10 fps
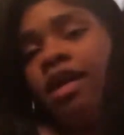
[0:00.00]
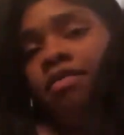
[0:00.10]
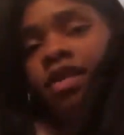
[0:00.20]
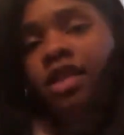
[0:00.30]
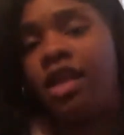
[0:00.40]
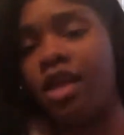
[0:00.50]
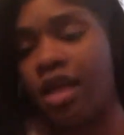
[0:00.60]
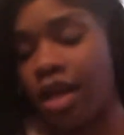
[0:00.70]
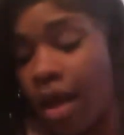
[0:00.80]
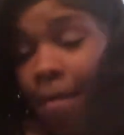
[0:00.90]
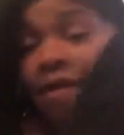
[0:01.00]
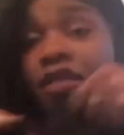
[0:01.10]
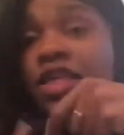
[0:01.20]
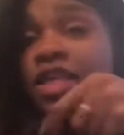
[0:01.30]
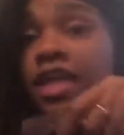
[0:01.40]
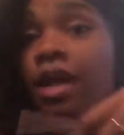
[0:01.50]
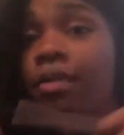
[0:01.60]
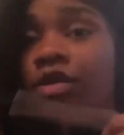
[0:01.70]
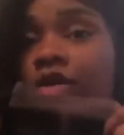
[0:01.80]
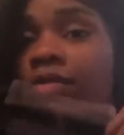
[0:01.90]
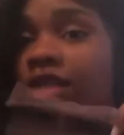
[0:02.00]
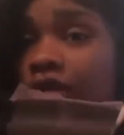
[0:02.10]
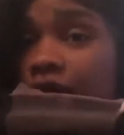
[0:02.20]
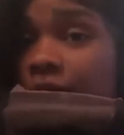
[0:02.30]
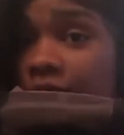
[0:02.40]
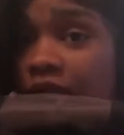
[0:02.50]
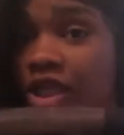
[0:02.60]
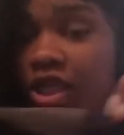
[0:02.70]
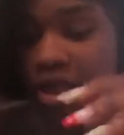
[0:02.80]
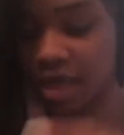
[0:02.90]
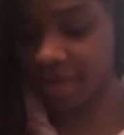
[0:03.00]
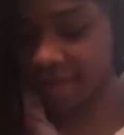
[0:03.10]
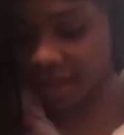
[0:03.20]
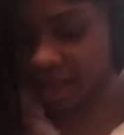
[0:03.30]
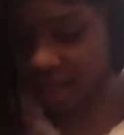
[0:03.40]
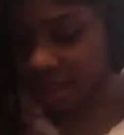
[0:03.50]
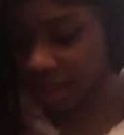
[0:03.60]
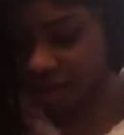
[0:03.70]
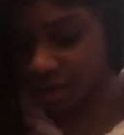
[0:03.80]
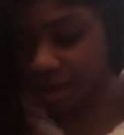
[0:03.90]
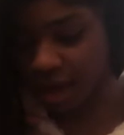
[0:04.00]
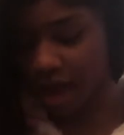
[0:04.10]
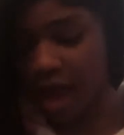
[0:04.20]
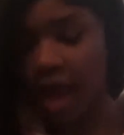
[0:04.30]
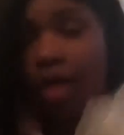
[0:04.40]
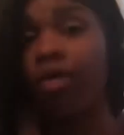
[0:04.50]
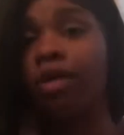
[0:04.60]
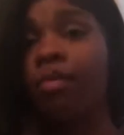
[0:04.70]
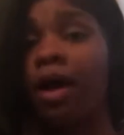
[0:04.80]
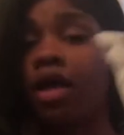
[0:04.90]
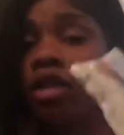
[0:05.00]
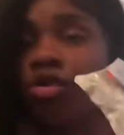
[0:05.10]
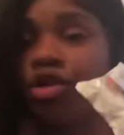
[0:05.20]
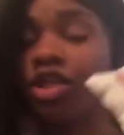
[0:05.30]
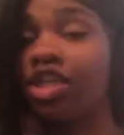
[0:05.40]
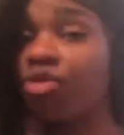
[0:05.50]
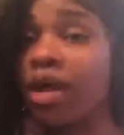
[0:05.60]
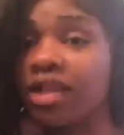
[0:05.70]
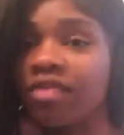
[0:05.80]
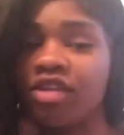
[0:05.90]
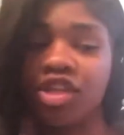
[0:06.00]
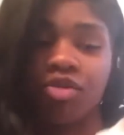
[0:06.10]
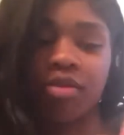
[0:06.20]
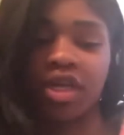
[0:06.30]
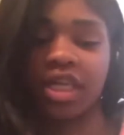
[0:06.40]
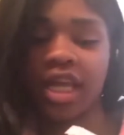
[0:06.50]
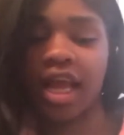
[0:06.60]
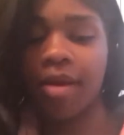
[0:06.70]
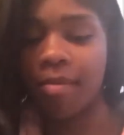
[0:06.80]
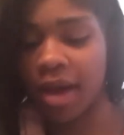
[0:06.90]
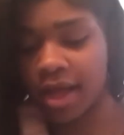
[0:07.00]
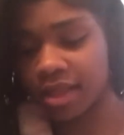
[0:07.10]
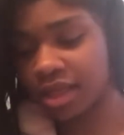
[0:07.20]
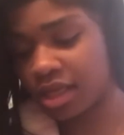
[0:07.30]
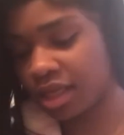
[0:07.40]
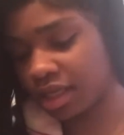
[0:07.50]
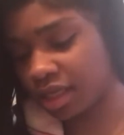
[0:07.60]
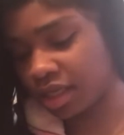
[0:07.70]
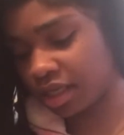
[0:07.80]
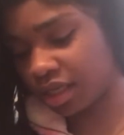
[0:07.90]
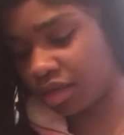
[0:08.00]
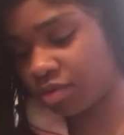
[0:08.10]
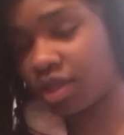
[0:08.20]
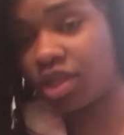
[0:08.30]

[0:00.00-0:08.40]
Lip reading: everything, but first thing I'm gonna do, I'm still gonna bleach it and everything. So, and with my closures, that's why I love it so much. Like, I can buy these. This was